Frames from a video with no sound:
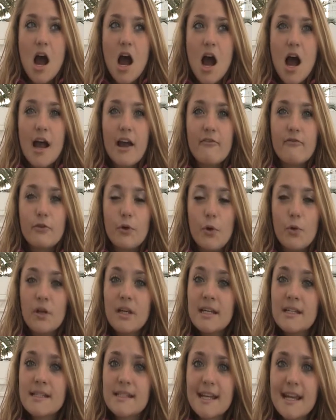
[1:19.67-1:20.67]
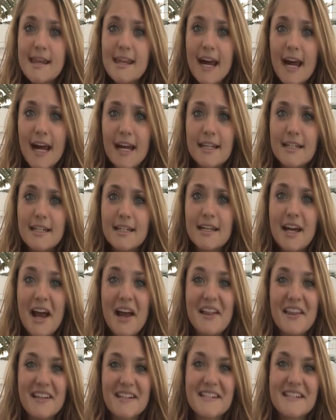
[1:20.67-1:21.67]
I've noticed that,
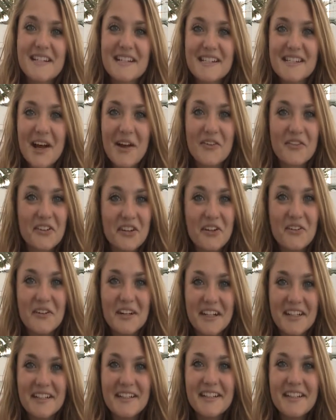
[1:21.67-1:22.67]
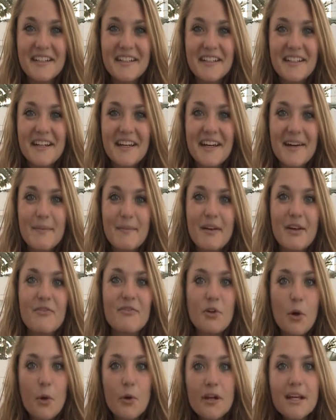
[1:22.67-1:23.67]
this is gonna sound really weird, but
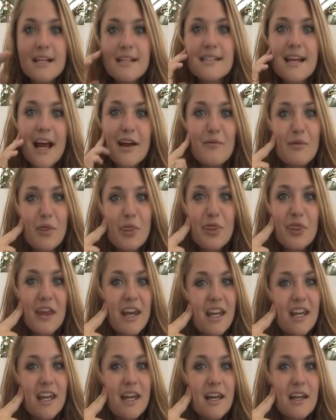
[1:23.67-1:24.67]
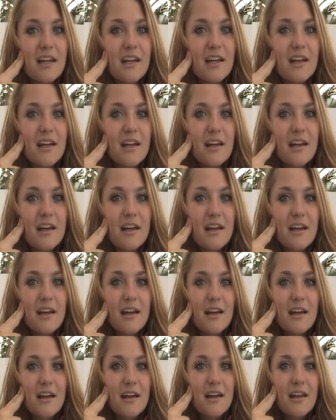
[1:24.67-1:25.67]
I've been thinking,
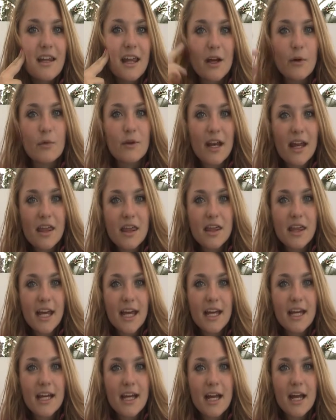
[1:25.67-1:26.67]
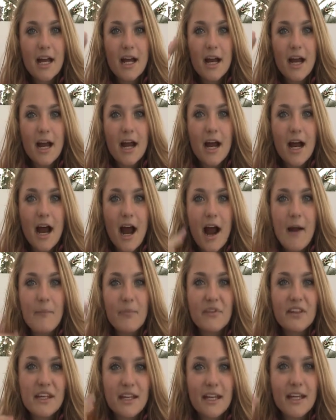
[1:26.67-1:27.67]
like when I think, I'm
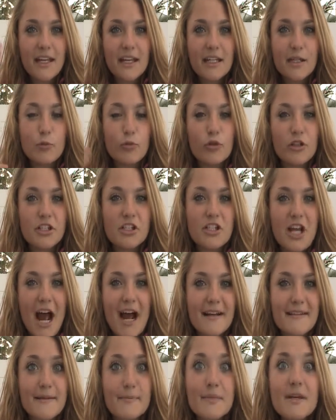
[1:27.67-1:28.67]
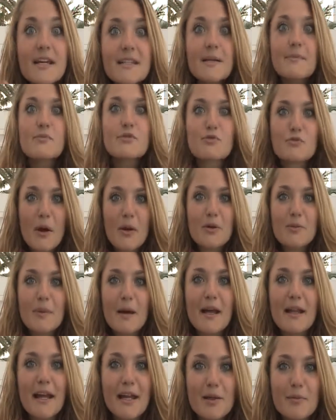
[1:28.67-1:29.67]
thinking in a British accent because I'm surrounded
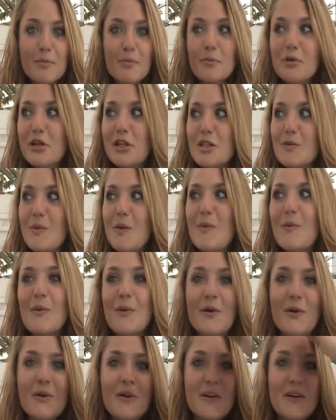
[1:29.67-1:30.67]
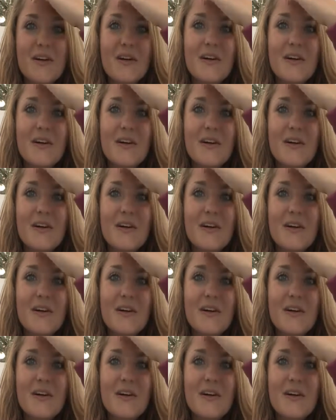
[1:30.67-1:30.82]
by like British people.